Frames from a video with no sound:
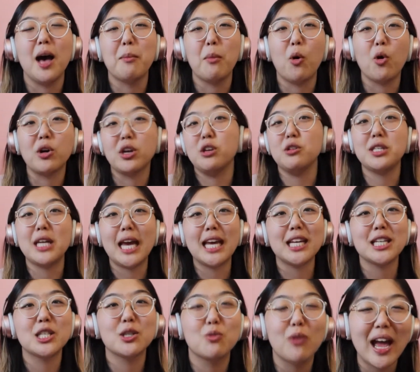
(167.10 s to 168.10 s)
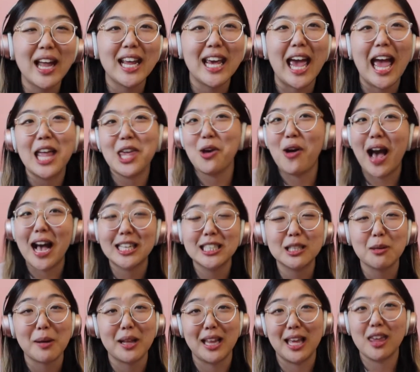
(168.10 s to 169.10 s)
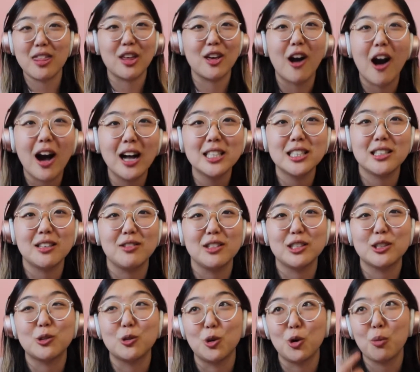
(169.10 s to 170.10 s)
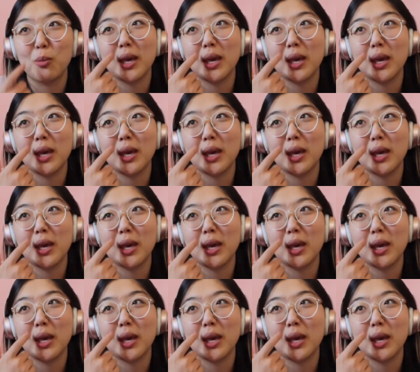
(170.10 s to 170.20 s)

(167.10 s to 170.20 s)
or you take it to Reddit and you ask about the cons of the school.